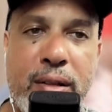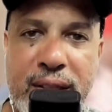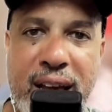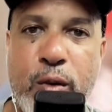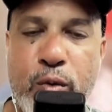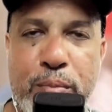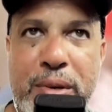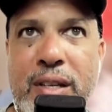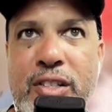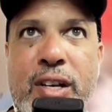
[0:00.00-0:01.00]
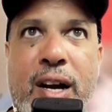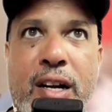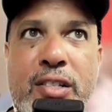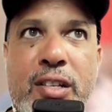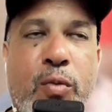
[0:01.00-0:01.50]
that they will be in
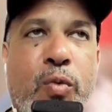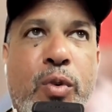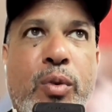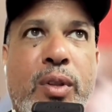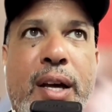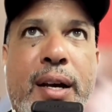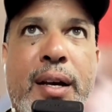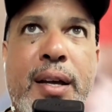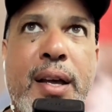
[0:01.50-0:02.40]
charge, that we will, that